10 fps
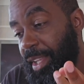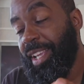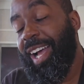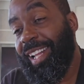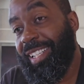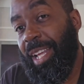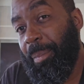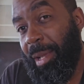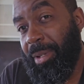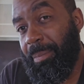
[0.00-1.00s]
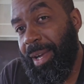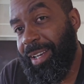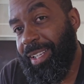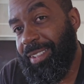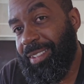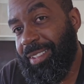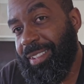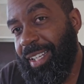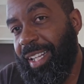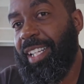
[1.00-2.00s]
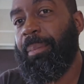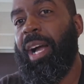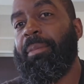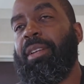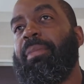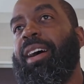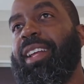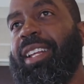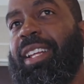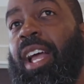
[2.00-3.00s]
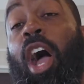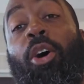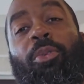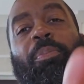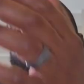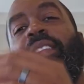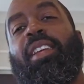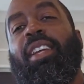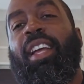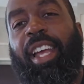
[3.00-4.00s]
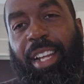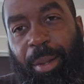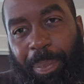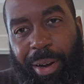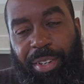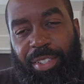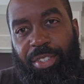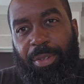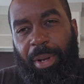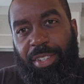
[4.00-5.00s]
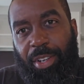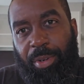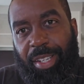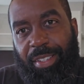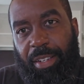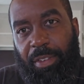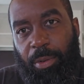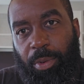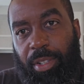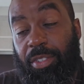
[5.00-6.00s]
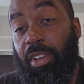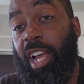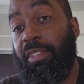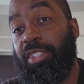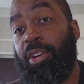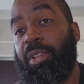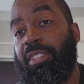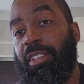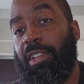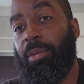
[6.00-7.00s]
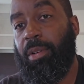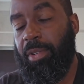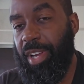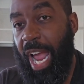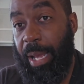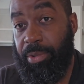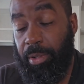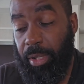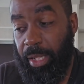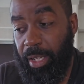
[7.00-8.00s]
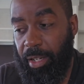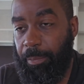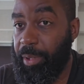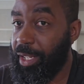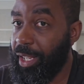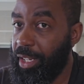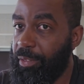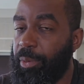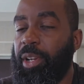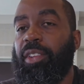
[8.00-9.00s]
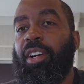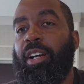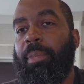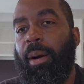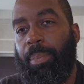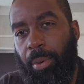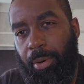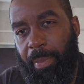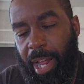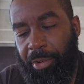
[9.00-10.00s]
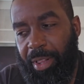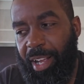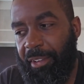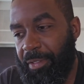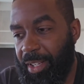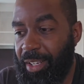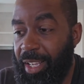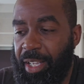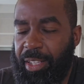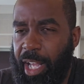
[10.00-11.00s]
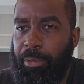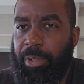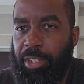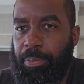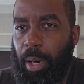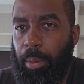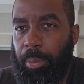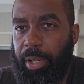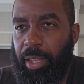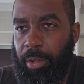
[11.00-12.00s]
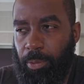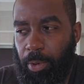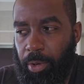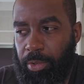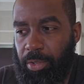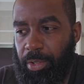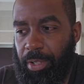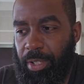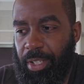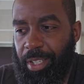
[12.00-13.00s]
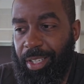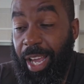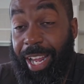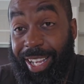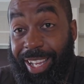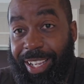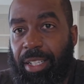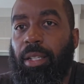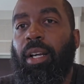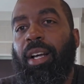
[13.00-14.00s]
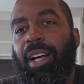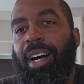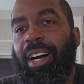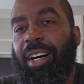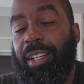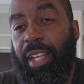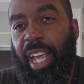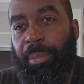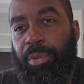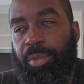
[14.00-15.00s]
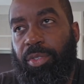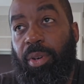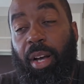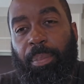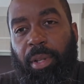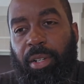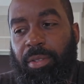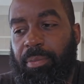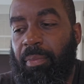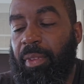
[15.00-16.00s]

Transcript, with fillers: I think that might be about it. I think that might be about it. Oh, in comparison to my Sony ZV-1. So I have a Sony ZV-1, which I absolutely love. But again, if we're gonna talk about poor battery life, then that one is probably the worst. And again, uh, unable to upload,